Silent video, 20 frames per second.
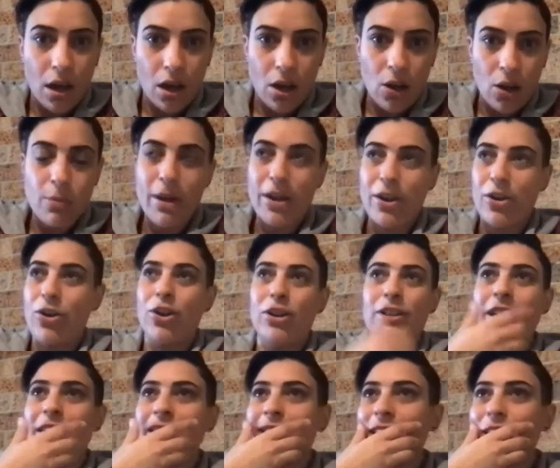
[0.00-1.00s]
oh my God,
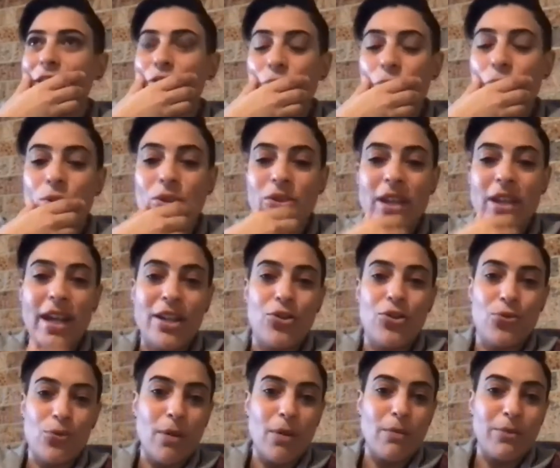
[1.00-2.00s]
like their jaws had
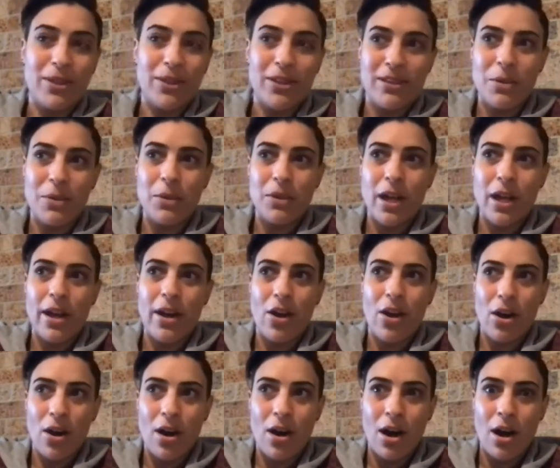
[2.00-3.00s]
dropped, because they were like,
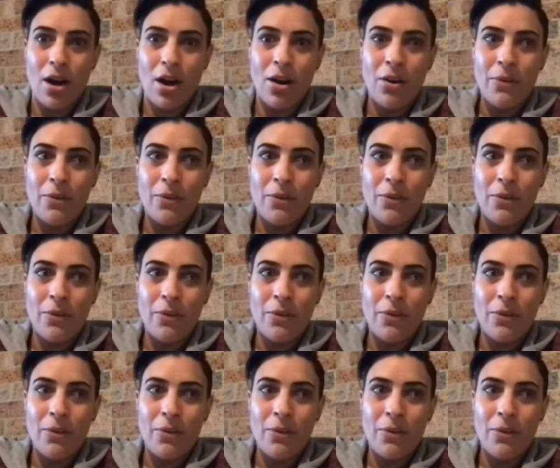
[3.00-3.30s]
oh,